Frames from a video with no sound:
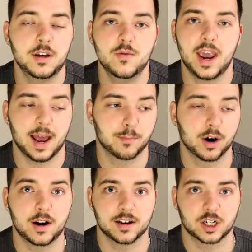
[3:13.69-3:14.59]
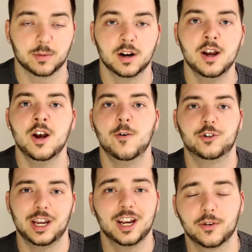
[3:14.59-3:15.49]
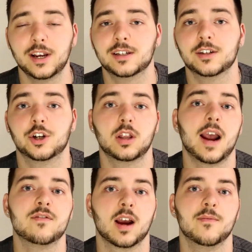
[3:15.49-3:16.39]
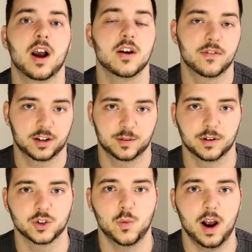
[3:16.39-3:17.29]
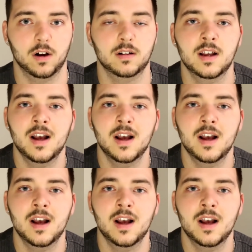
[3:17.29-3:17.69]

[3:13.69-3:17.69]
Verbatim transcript: you get per customer, which increases your lifetime value of customer as well.